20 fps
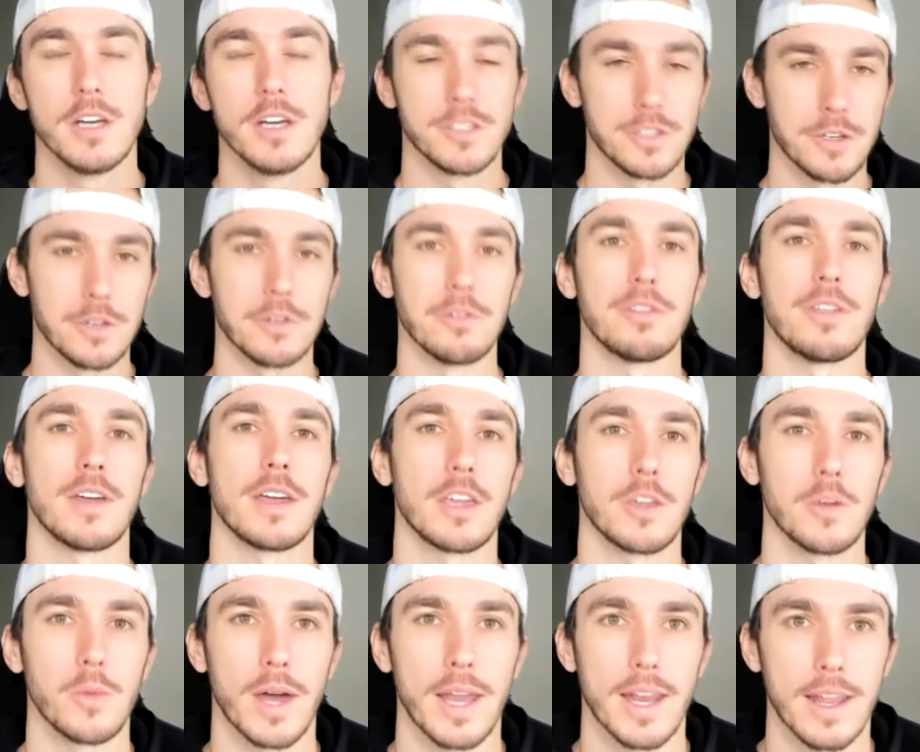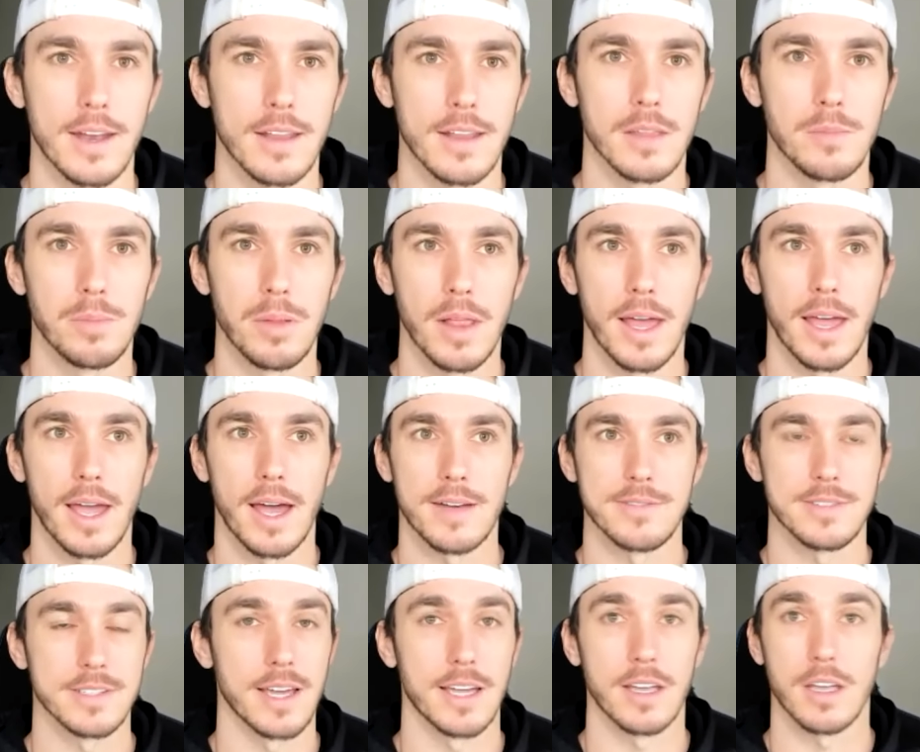Do you think you went into the
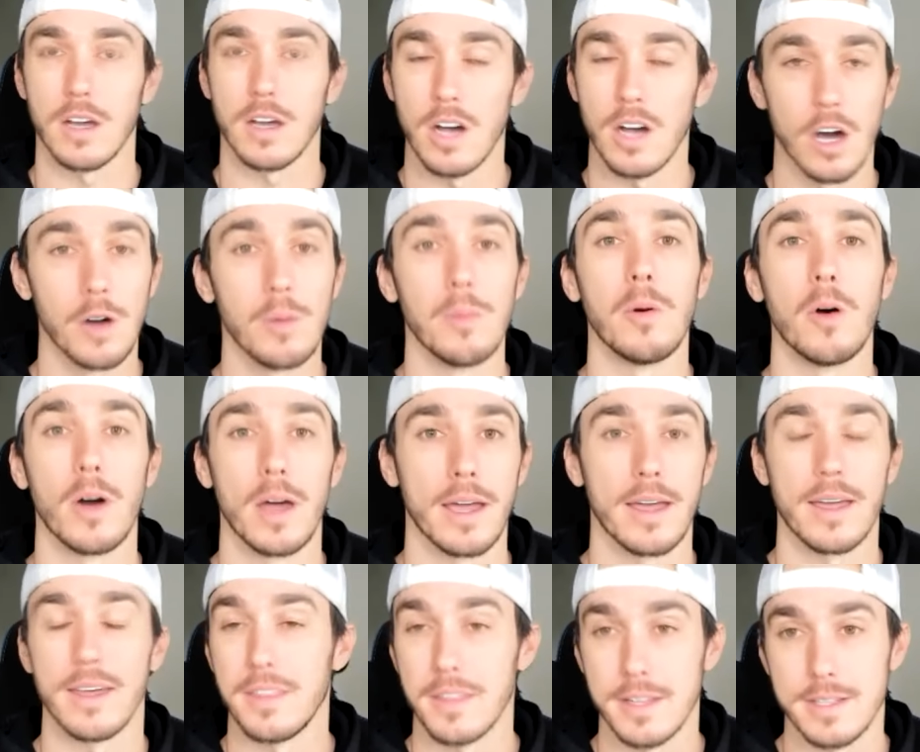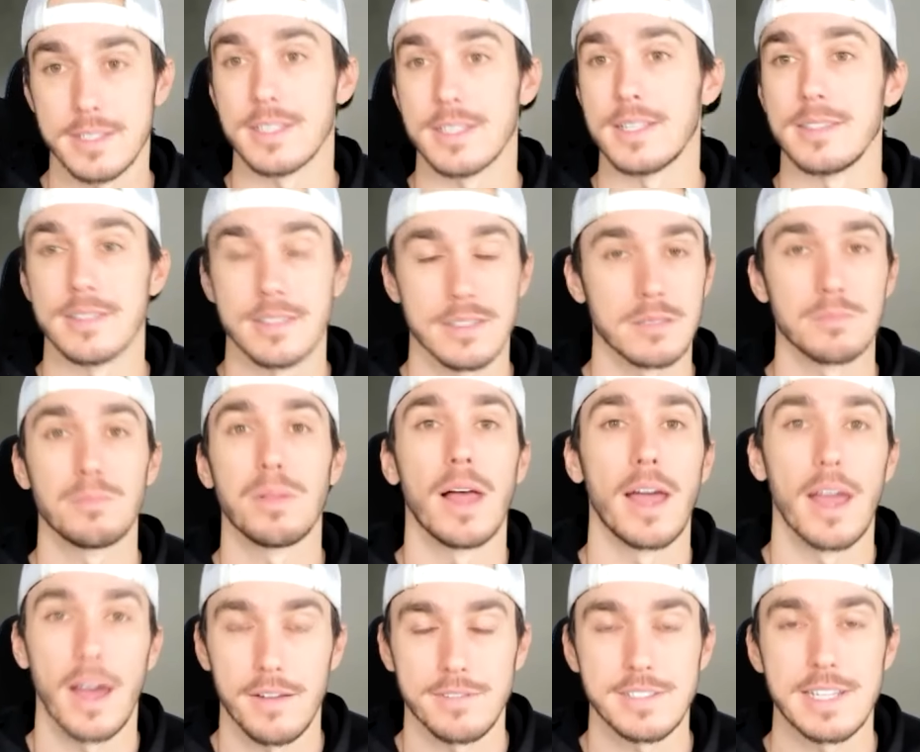playoffs like, oh boy, this is
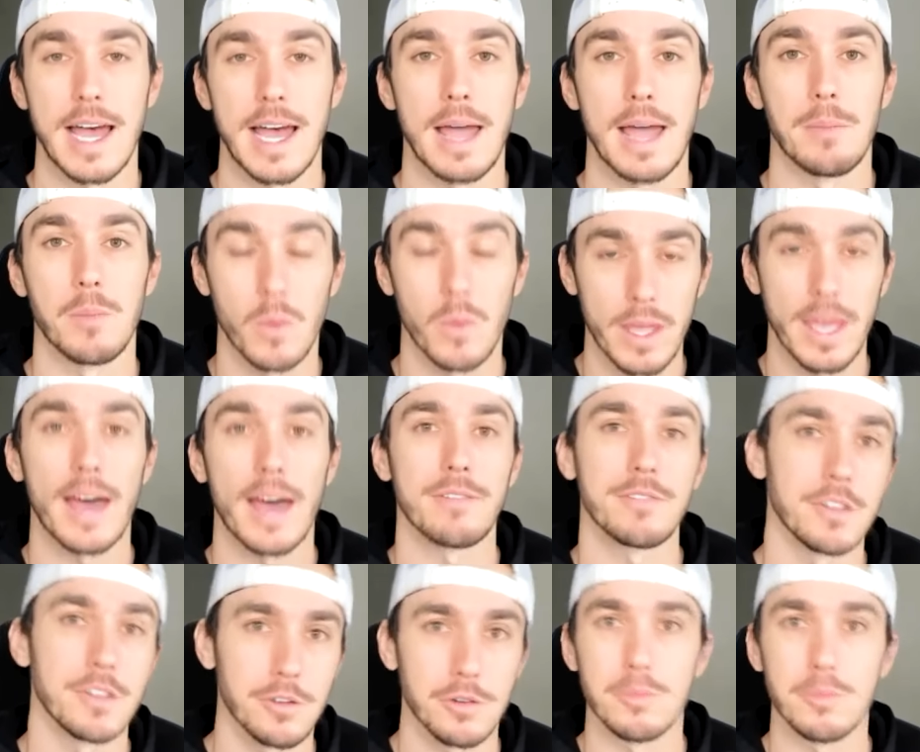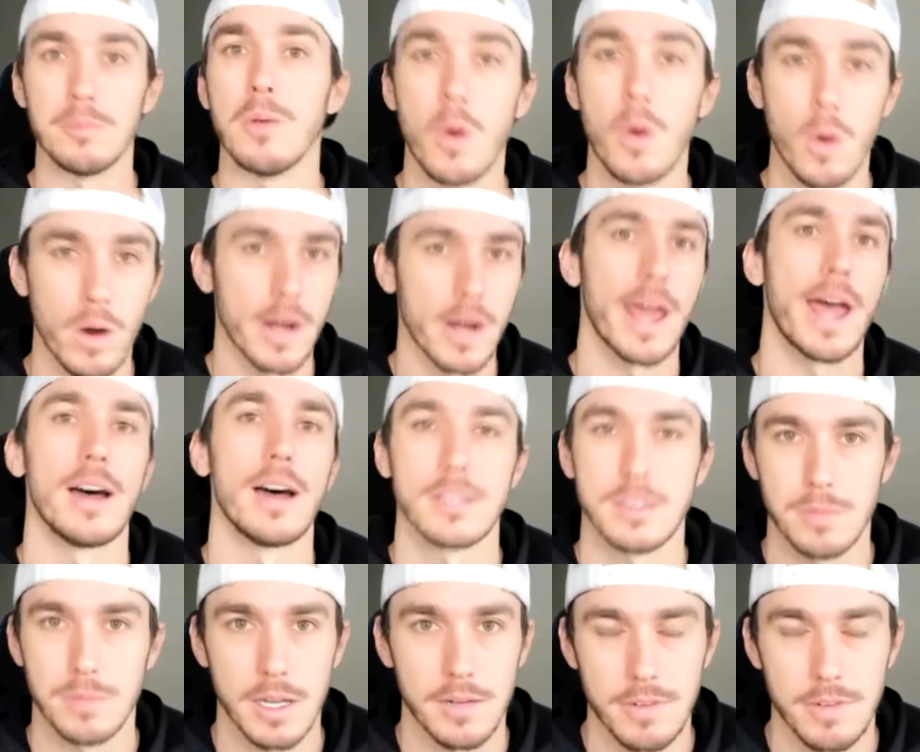playoff time. We have to do more now to
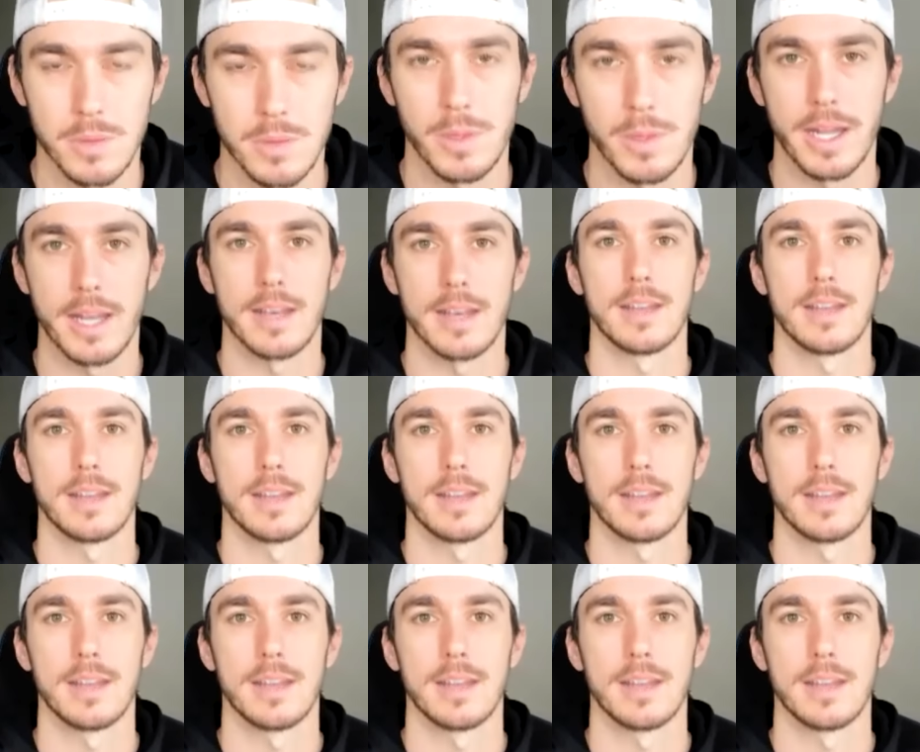be able to win?